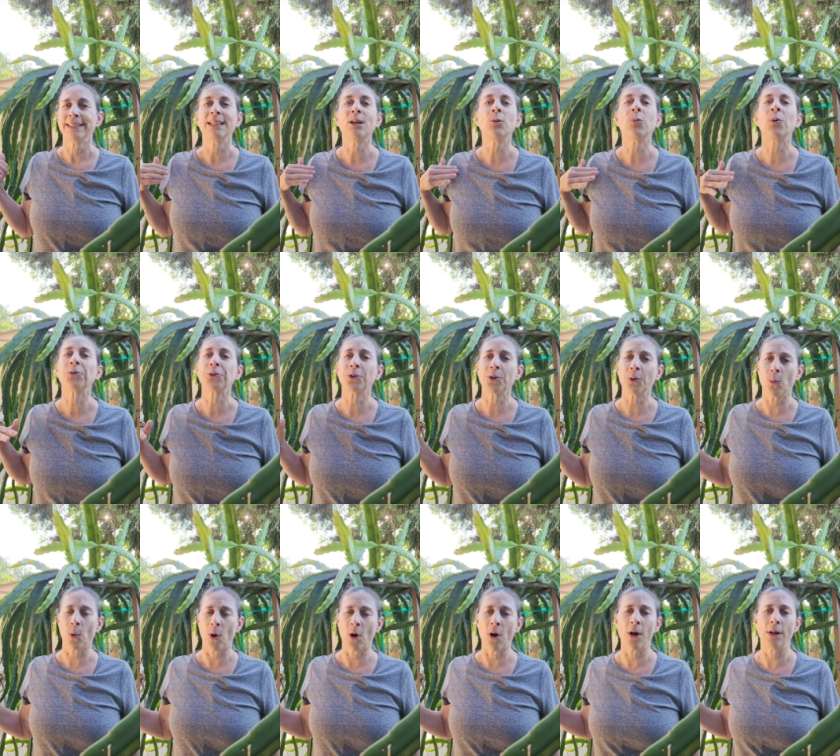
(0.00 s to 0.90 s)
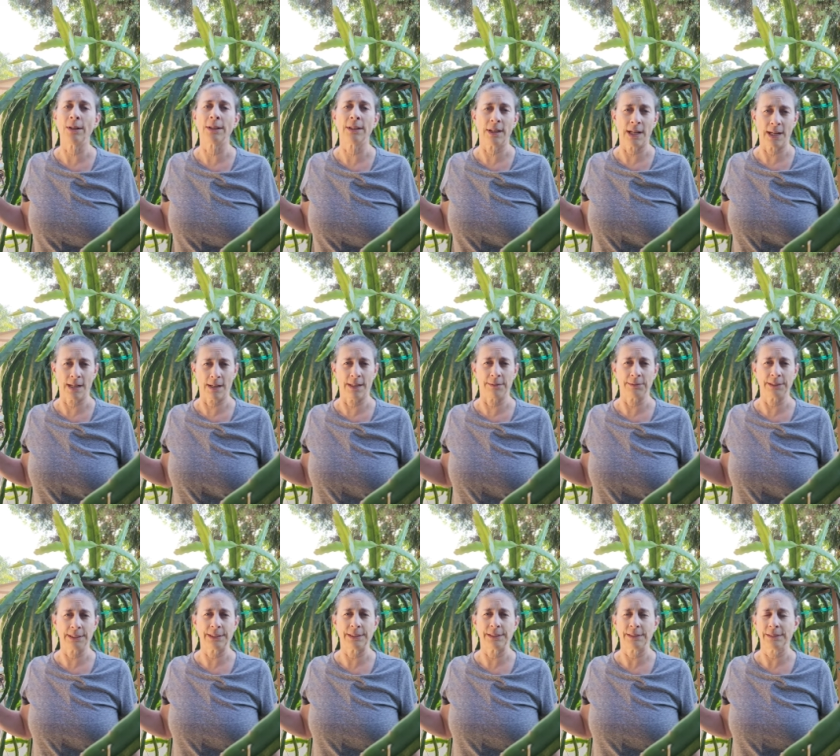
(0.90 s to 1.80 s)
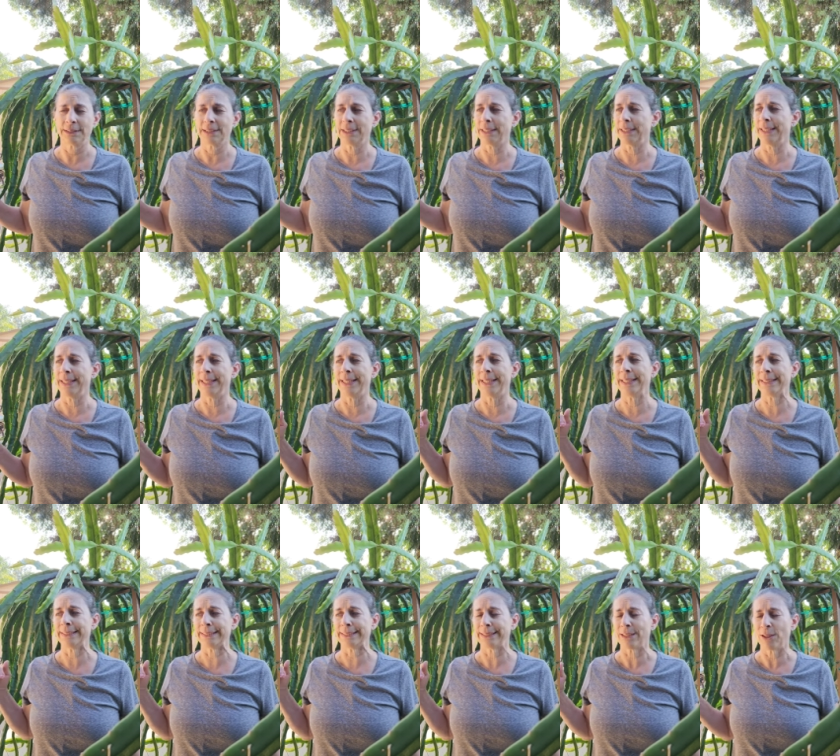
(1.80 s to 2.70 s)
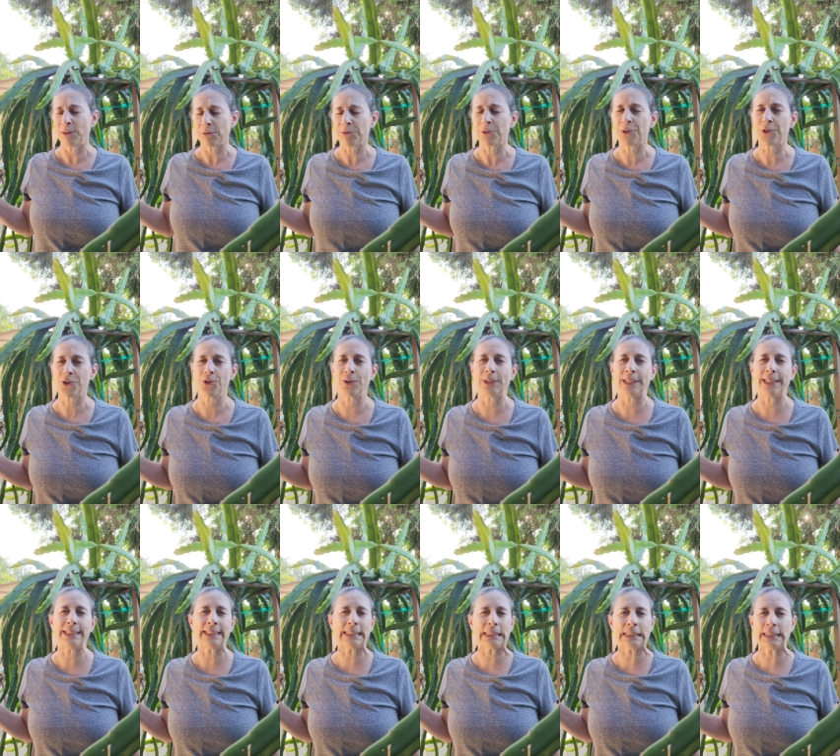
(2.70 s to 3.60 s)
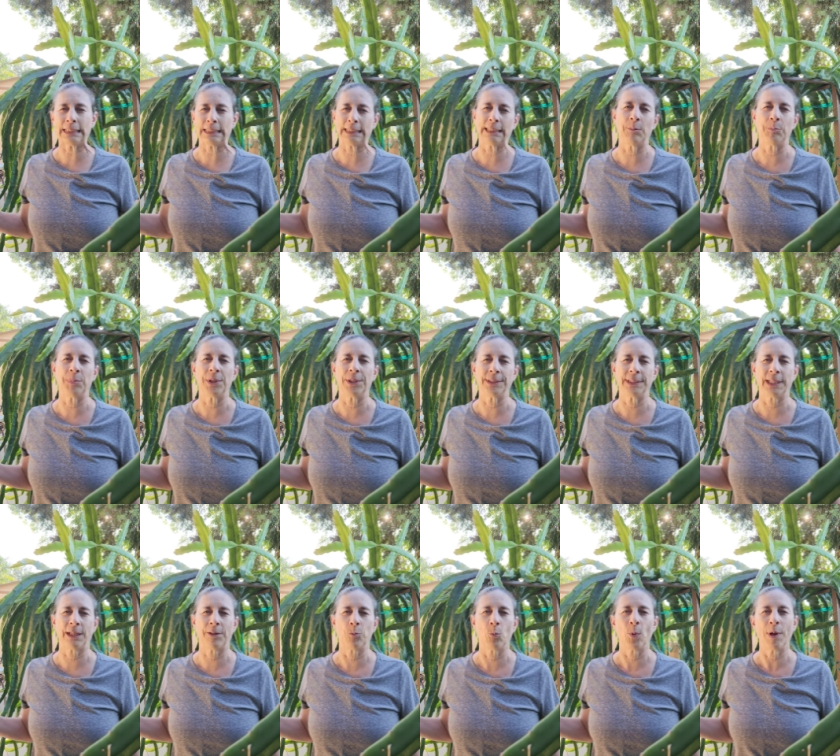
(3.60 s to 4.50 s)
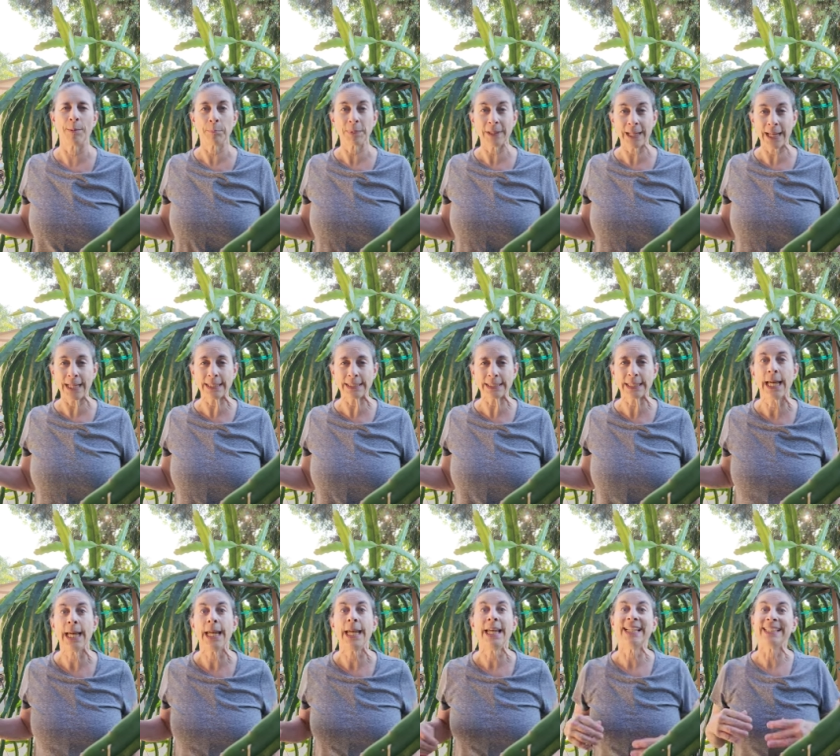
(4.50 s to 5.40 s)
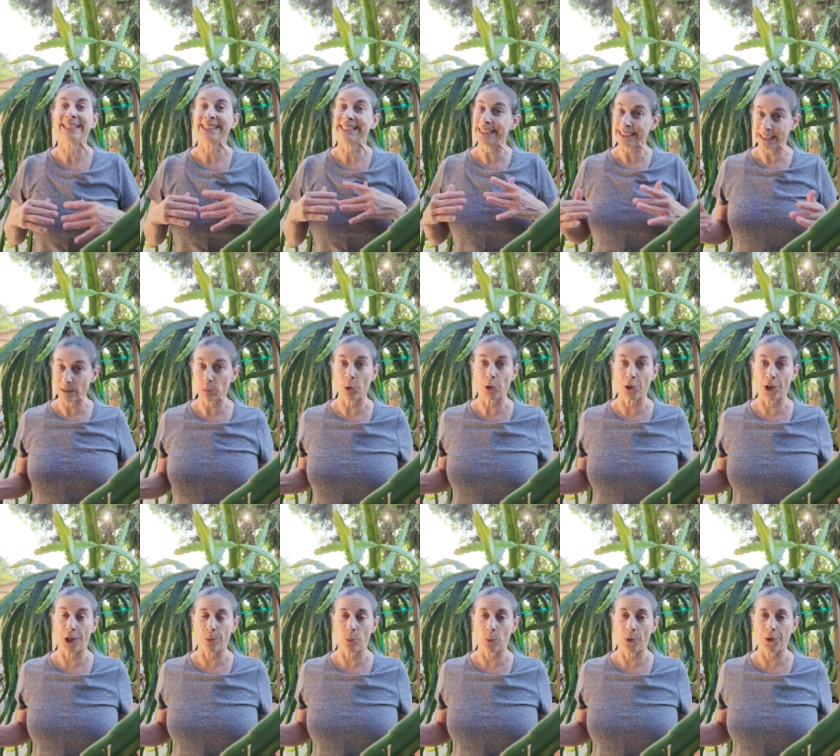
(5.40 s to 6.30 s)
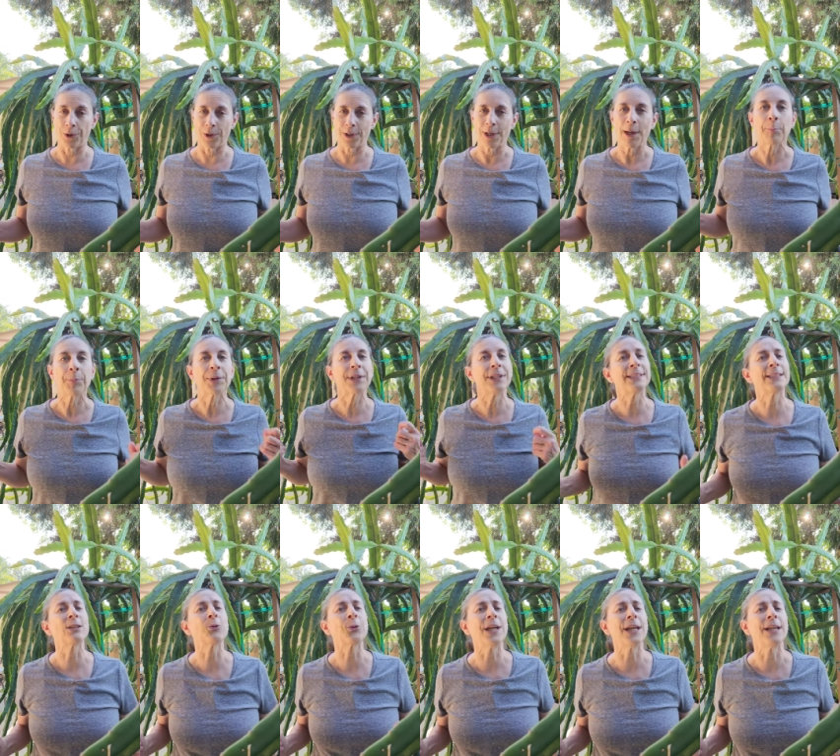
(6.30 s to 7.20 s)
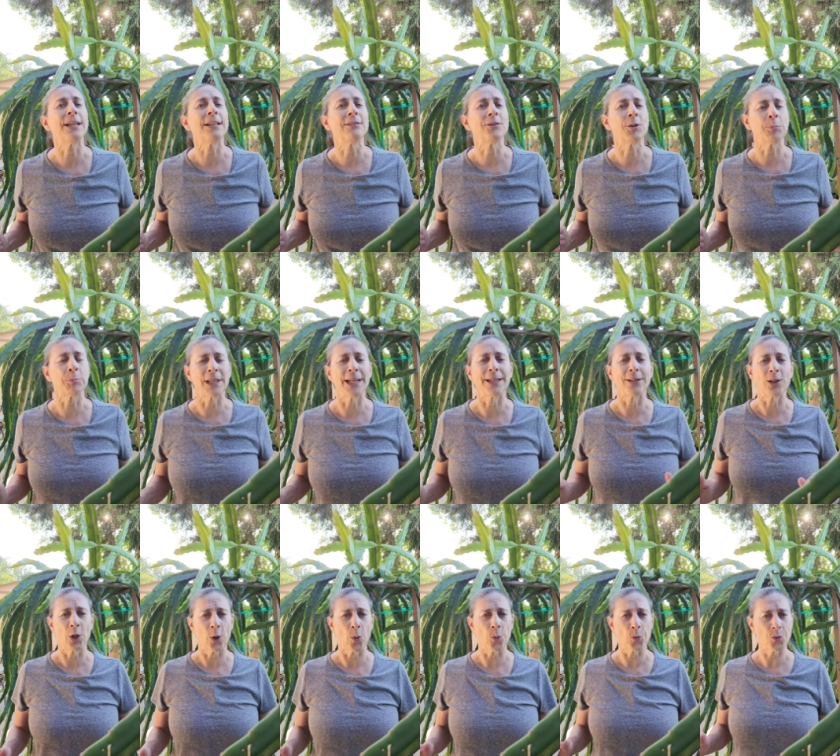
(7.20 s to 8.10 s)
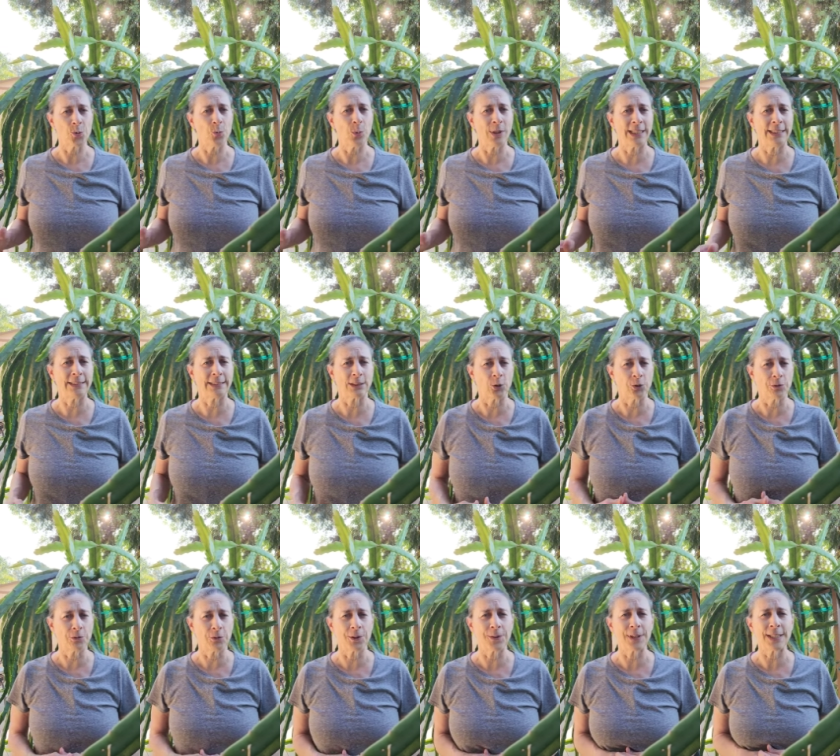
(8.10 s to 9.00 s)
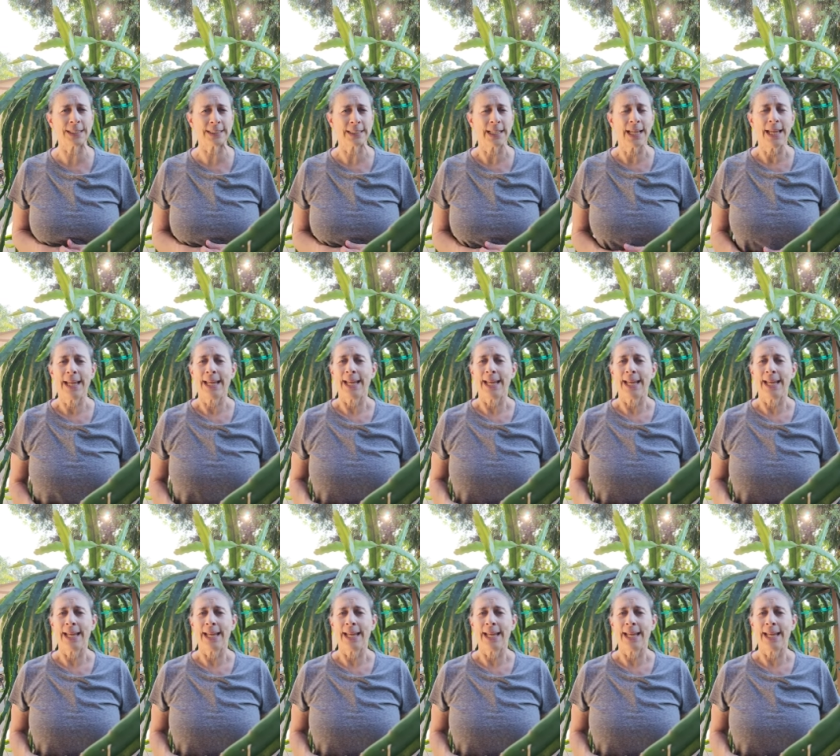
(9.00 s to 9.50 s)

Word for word: They won't go all out. It's unfortunately 60 buds on one plant. This will not work, but it's okay. The plant knows what it's good for it,